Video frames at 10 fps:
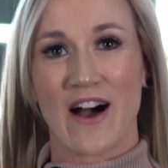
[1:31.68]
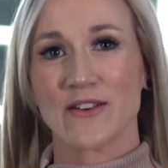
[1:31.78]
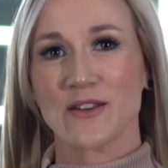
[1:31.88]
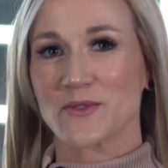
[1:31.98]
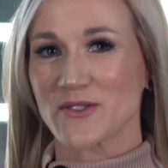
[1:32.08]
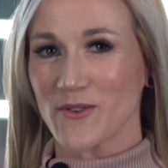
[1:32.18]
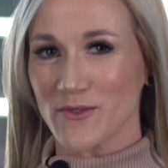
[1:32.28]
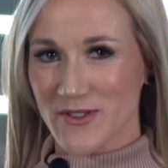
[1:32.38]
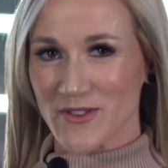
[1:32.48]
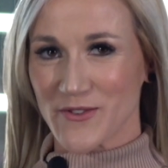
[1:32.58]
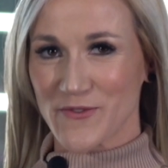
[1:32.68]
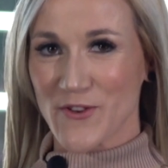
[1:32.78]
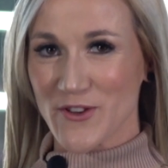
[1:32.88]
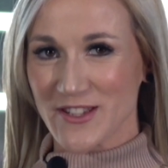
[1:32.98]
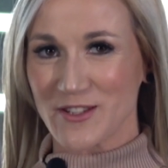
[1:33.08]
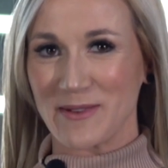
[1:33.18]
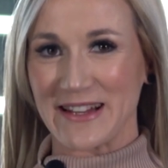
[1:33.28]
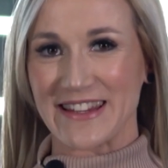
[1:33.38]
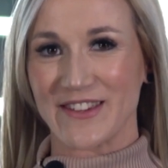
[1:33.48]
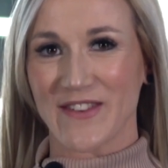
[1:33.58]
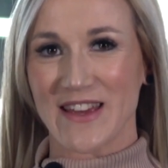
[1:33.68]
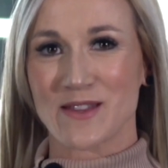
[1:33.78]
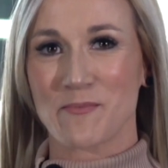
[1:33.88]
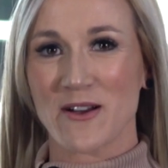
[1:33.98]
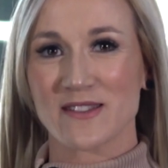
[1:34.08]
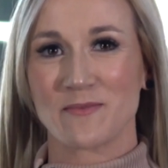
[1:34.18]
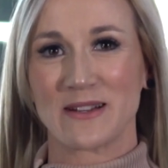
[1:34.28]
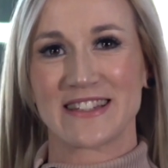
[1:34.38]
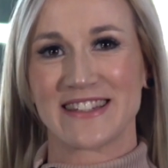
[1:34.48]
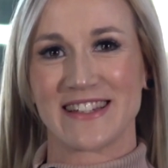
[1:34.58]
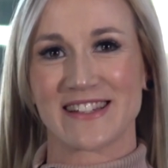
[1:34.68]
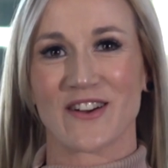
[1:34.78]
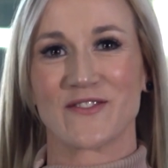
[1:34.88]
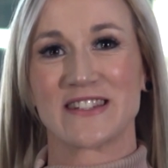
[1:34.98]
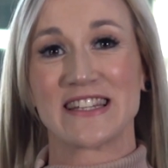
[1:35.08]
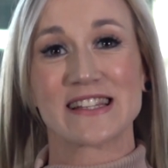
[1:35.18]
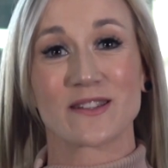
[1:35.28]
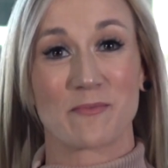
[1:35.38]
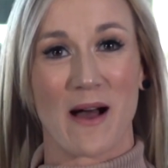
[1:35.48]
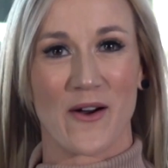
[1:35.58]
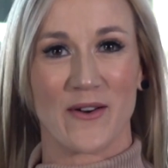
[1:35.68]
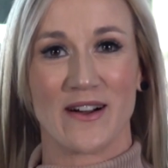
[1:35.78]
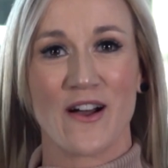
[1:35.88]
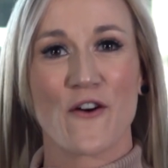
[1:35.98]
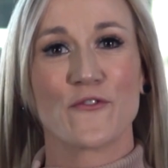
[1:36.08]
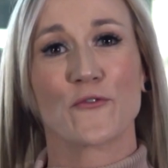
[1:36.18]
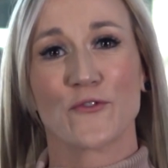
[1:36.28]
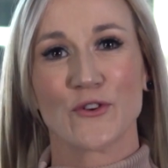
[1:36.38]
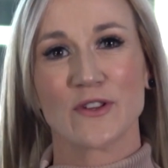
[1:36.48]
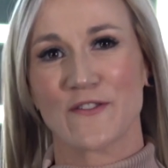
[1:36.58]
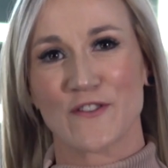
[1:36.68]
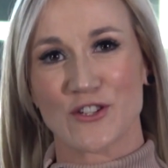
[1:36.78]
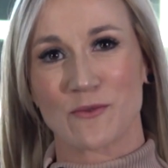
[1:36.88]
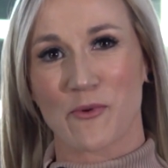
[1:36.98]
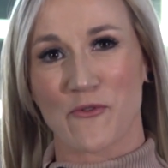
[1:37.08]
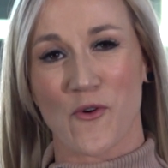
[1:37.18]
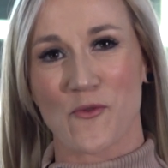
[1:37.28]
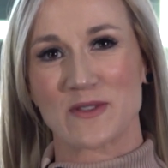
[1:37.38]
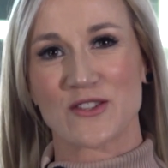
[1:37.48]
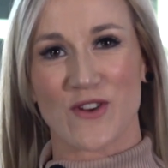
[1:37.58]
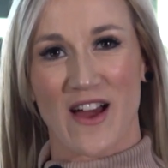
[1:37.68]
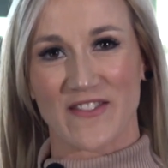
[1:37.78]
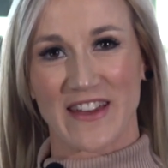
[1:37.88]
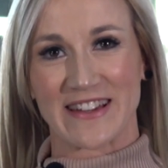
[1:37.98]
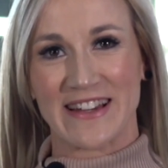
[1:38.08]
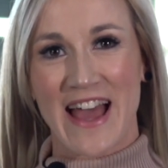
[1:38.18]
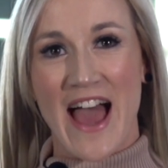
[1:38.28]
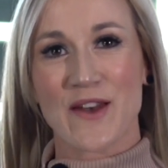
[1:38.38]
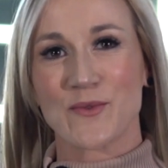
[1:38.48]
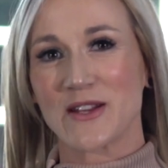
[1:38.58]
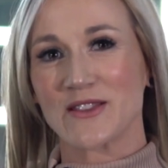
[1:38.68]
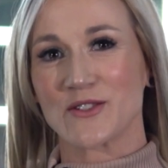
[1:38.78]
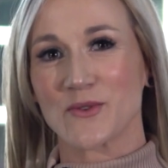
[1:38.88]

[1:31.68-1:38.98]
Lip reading: Audi was also first to believe in the possibilities of diesel power for fuel-efficient performance driving and won the